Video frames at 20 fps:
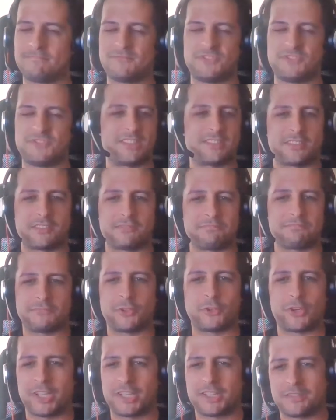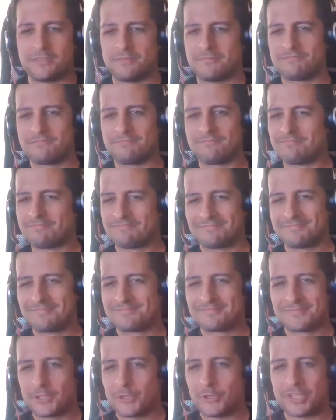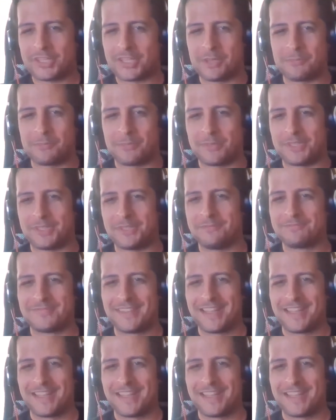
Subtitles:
Just great. Great company.